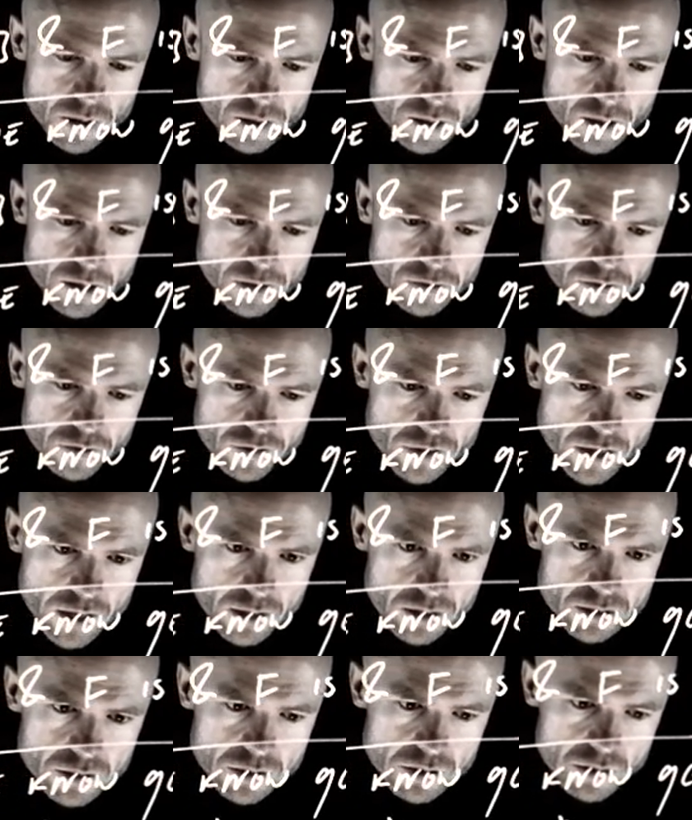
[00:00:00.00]
f of
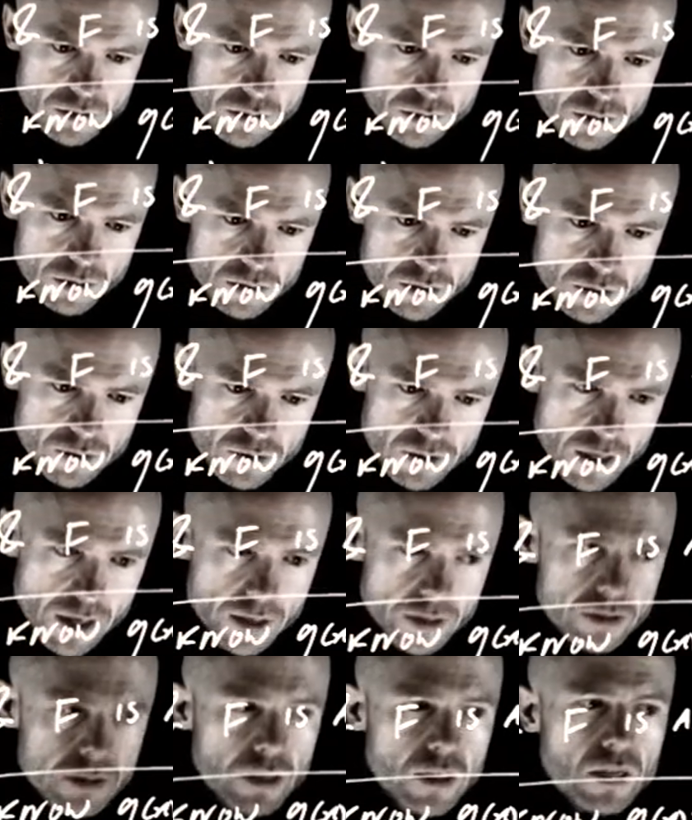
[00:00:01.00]
x,
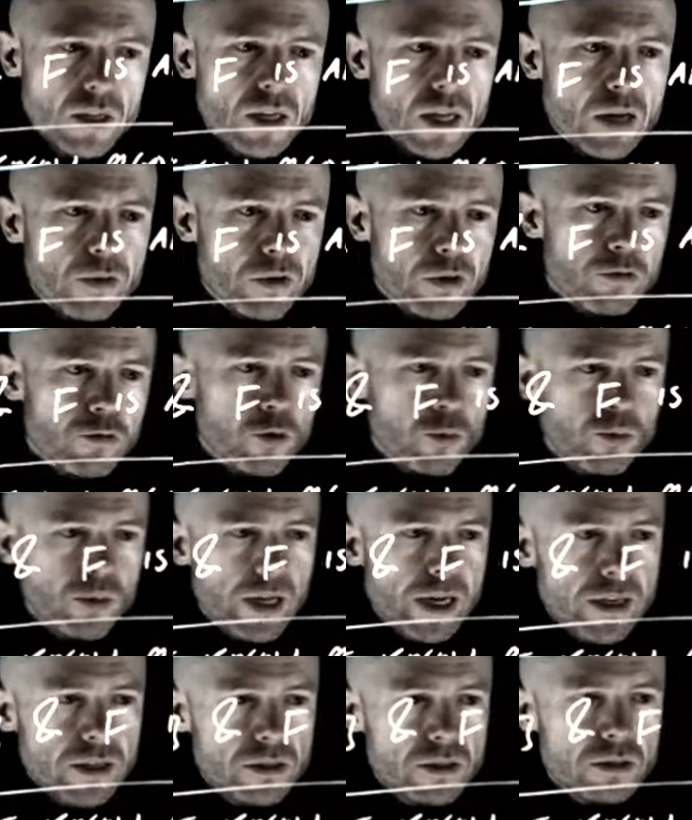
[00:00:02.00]
x, and we're going to
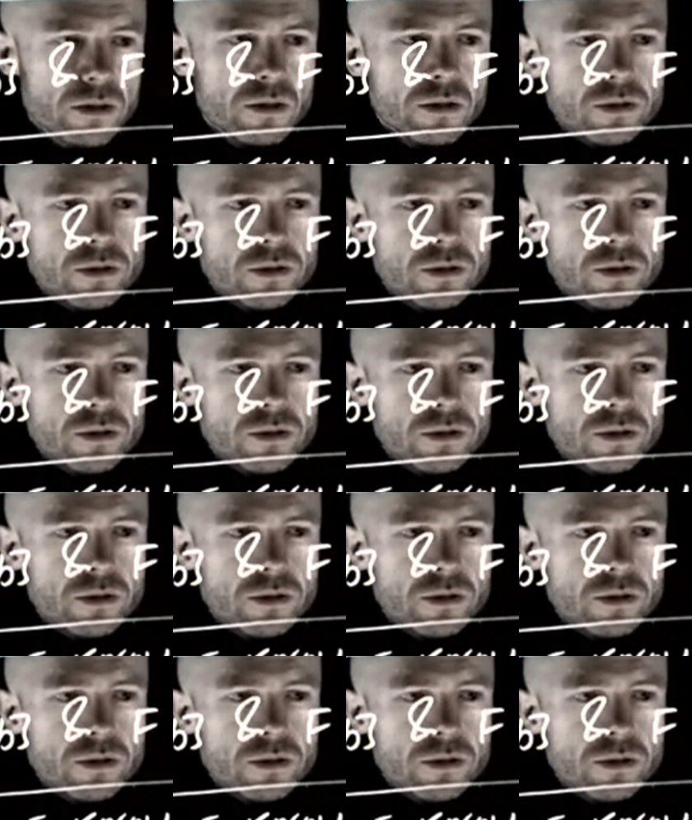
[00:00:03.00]
replace